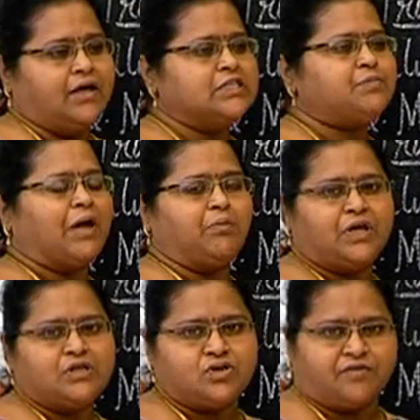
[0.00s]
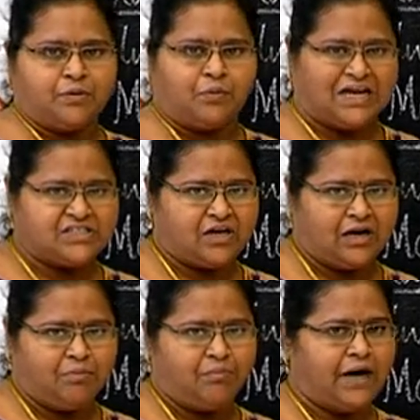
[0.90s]
is by means of the
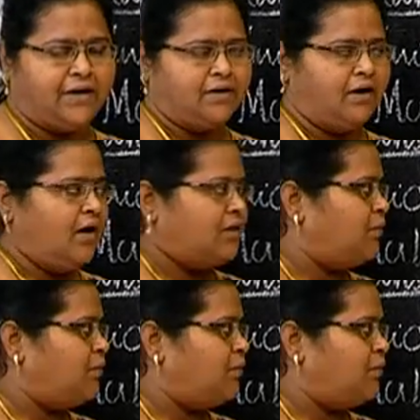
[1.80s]
vascular bundle.